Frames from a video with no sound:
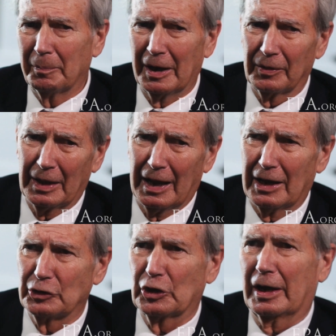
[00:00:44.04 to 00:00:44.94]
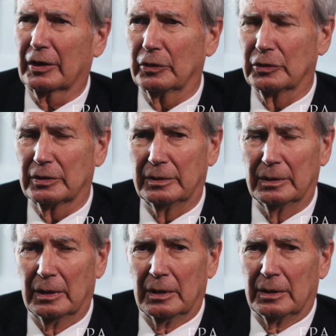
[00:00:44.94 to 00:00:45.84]
about the hijackers and
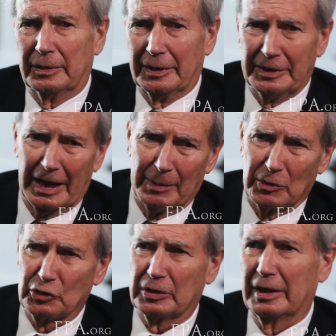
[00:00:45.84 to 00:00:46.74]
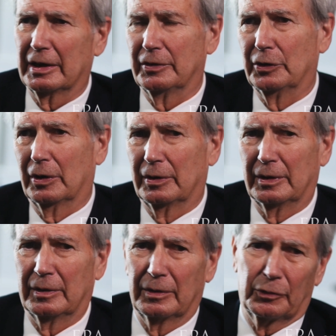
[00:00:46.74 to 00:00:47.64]
the damage they had done,
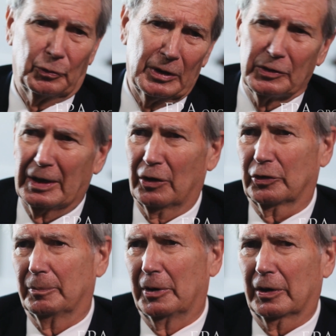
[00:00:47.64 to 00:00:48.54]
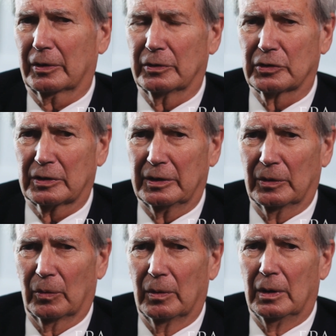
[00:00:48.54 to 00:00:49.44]
and 3,000 Americans
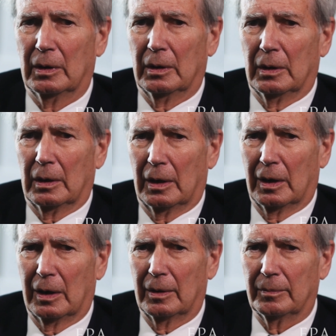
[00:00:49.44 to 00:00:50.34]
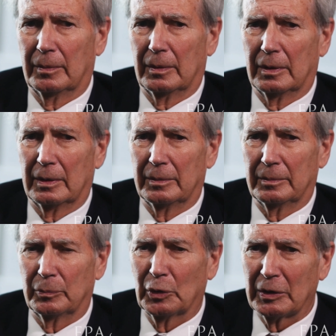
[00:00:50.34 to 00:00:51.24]
killed, uh,
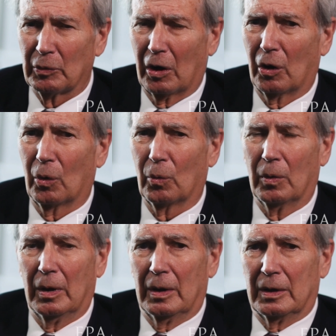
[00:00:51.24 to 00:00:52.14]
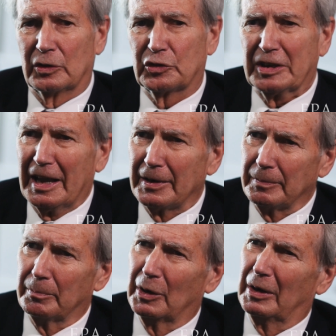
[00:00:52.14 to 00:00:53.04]
we were all
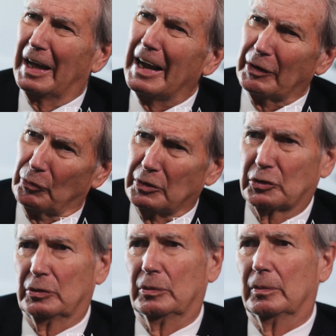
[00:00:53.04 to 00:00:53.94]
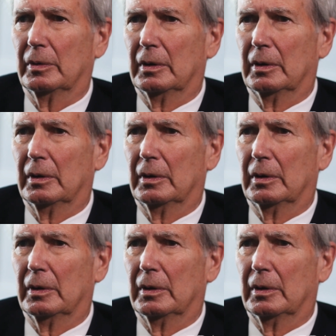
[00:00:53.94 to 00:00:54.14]
saddened but angry too.